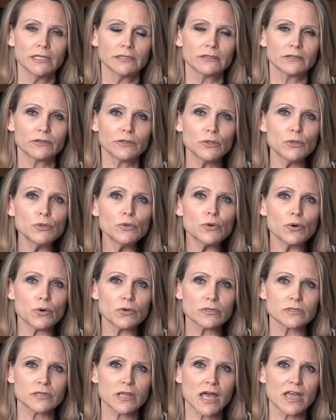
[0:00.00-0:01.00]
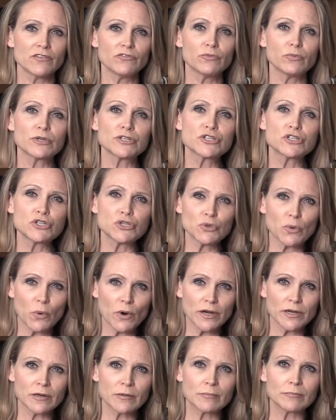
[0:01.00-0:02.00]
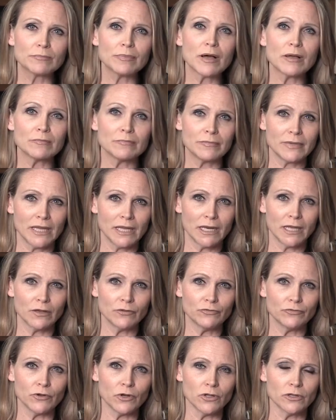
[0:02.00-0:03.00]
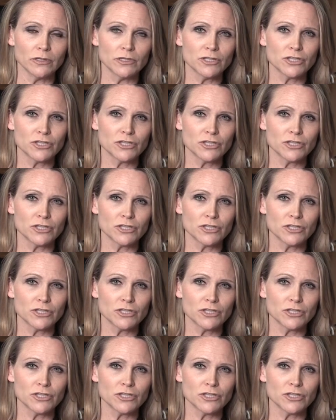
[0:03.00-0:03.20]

The little girl's life was short but meaningful.